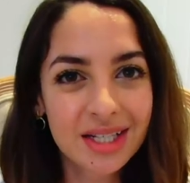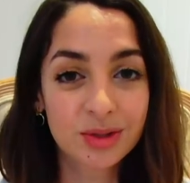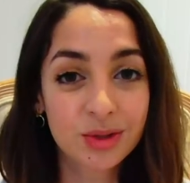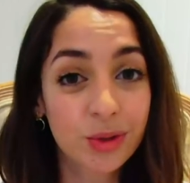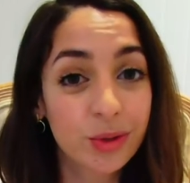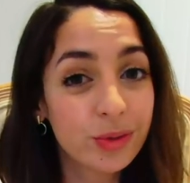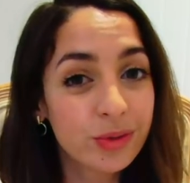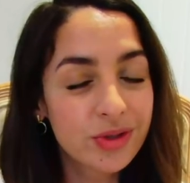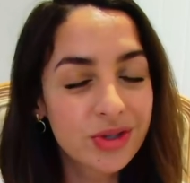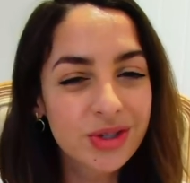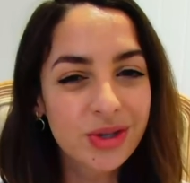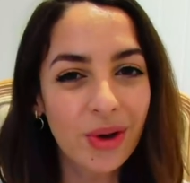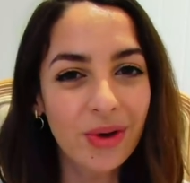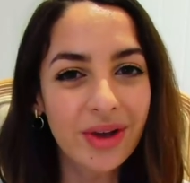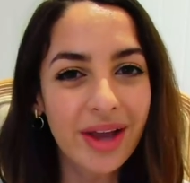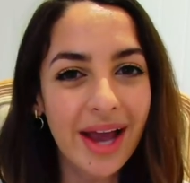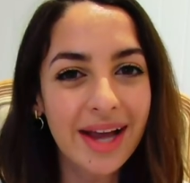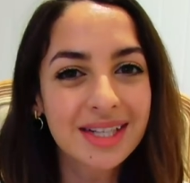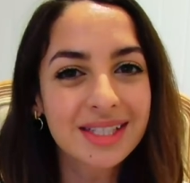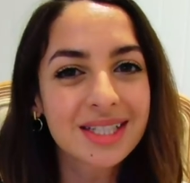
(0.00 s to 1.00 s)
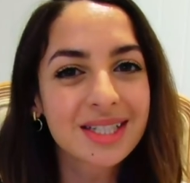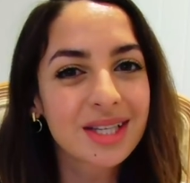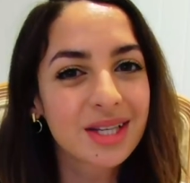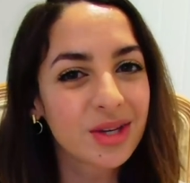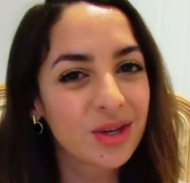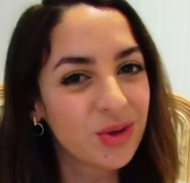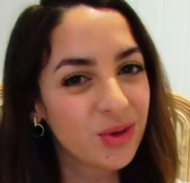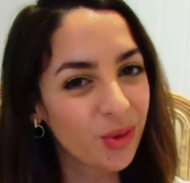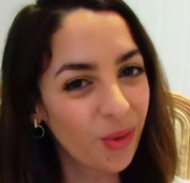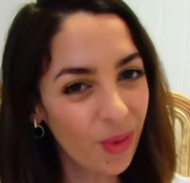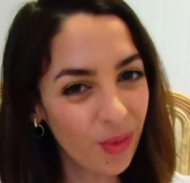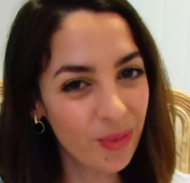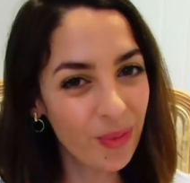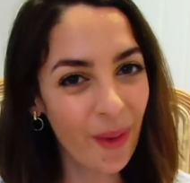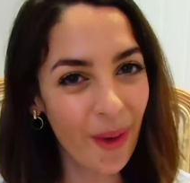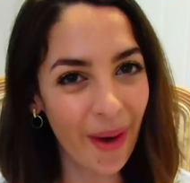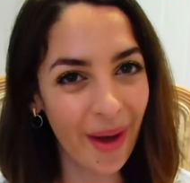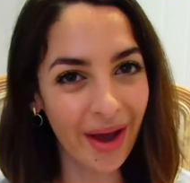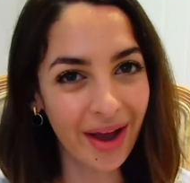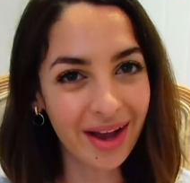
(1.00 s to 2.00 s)
to showcase your
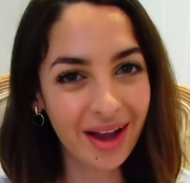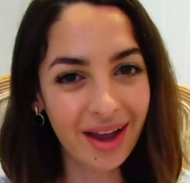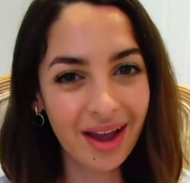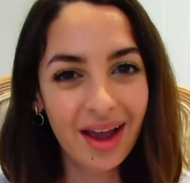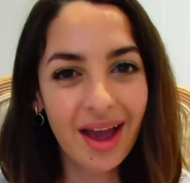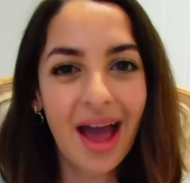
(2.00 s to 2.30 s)
work.